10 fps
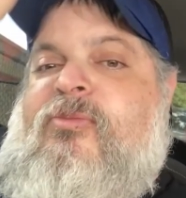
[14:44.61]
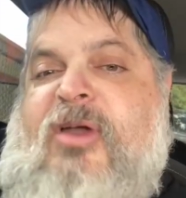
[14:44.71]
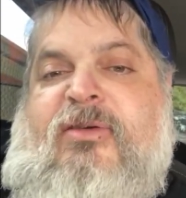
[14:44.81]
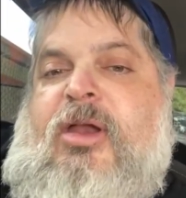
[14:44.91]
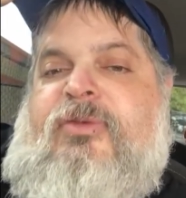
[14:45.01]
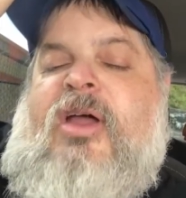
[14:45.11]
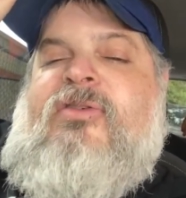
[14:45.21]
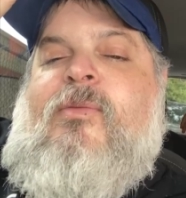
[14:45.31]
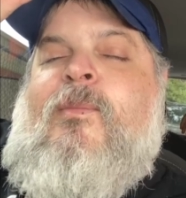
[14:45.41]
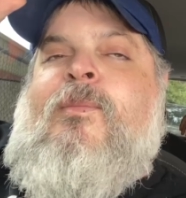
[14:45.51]
5 out of
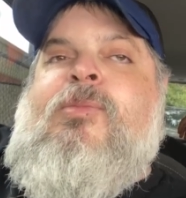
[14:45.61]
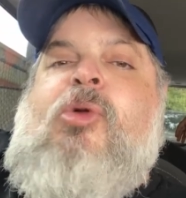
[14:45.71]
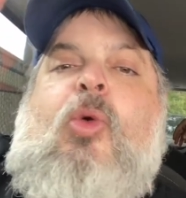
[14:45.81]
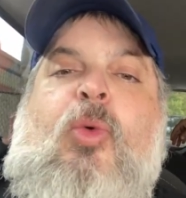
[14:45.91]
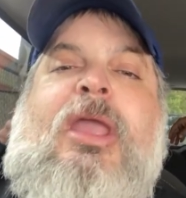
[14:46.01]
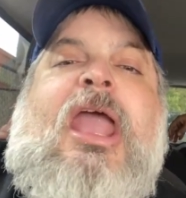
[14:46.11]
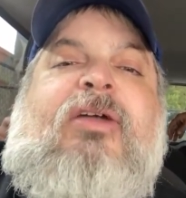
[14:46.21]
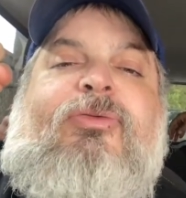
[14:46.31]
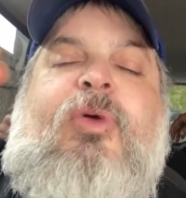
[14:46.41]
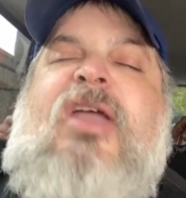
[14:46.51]
5.
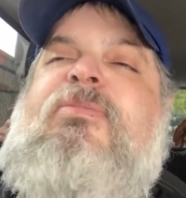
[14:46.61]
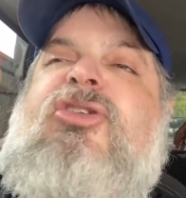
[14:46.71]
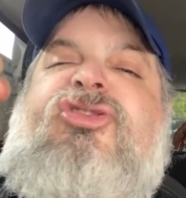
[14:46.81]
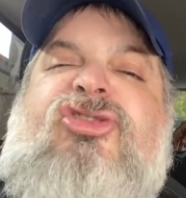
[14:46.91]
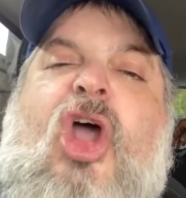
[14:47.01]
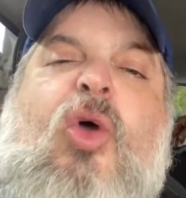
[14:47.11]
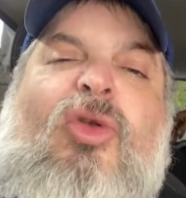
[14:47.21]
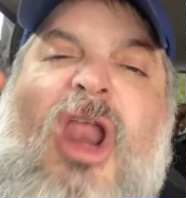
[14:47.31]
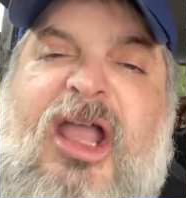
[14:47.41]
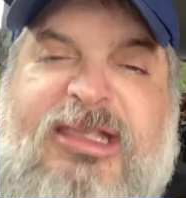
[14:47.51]
We have been so
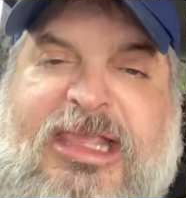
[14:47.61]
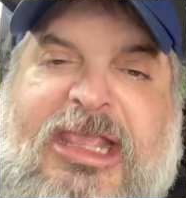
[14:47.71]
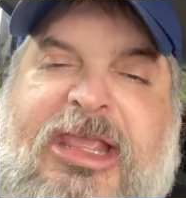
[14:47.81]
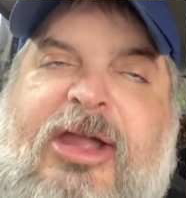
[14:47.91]
lucky.